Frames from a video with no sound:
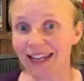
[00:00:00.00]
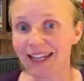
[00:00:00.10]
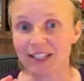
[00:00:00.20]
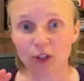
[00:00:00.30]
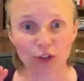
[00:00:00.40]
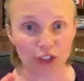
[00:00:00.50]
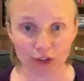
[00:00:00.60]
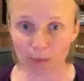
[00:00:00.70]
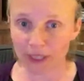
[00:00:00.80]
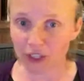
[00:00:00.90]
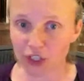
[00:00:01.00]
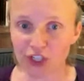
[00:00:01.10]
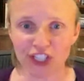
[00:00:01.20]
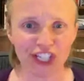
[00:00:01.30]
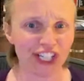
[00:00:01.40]
it's got European
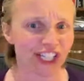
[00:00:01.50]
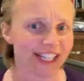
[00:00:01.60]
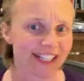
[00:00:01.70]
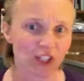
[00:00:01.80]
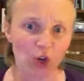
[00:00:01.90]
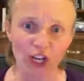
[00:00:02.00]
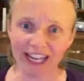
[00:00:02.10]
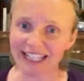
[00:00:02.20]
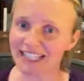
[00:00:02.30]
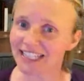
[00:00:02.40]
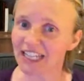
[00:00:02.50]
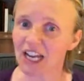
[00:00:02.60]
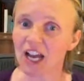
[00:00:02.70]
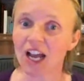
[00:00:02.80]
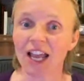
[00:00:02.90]
Union, it's got
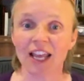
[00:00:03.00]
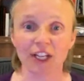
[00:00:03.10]
India,